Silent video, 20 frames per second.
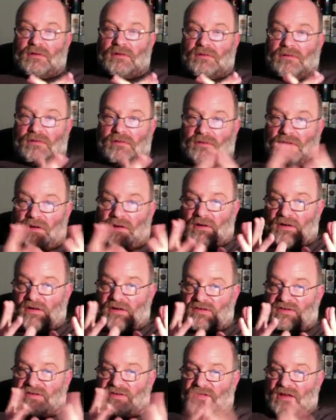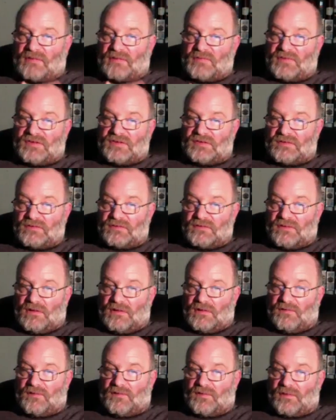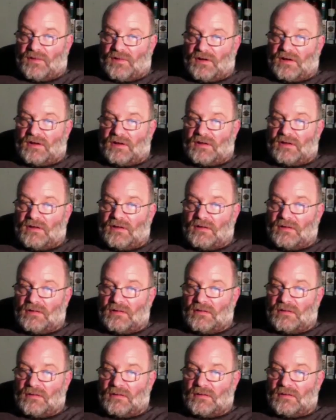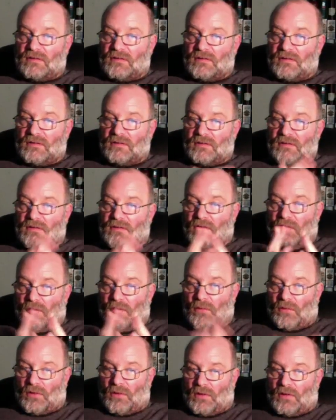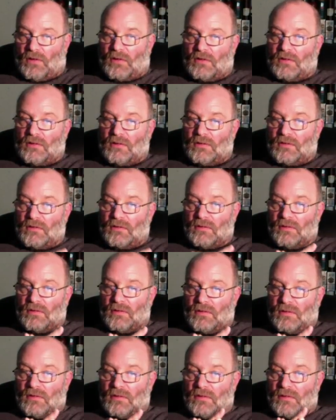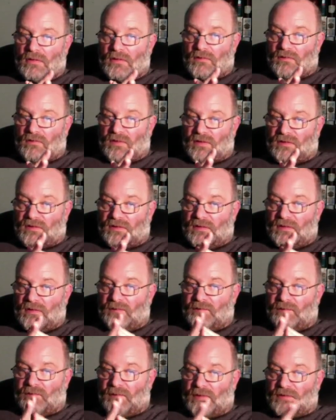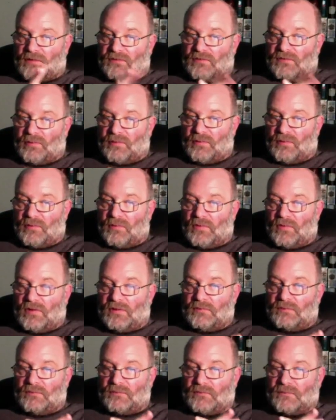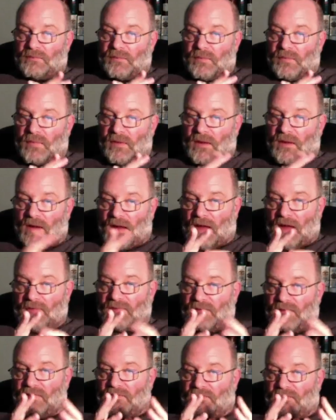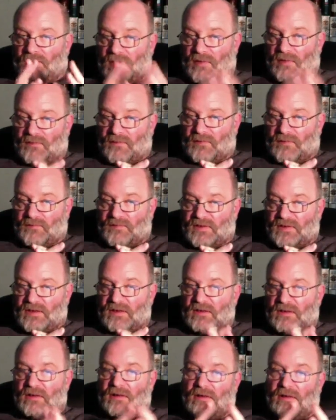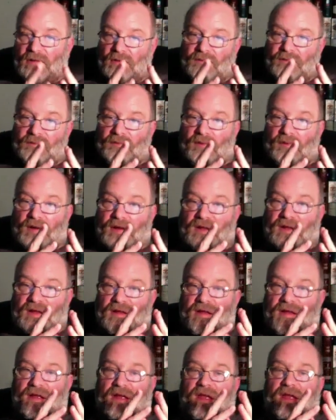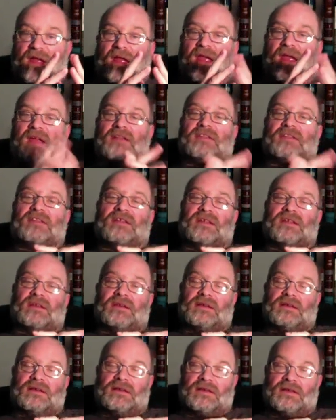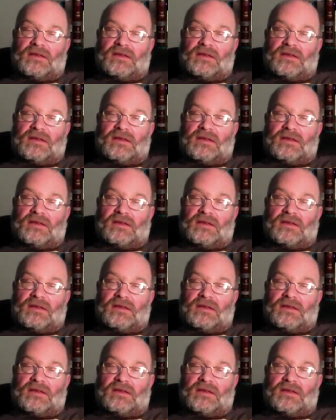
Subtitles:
the non-age statement, Lafroig, Lore. We've got the Lafroig Triple Wood. I have a Lafroig 15 and a Lafroig 18,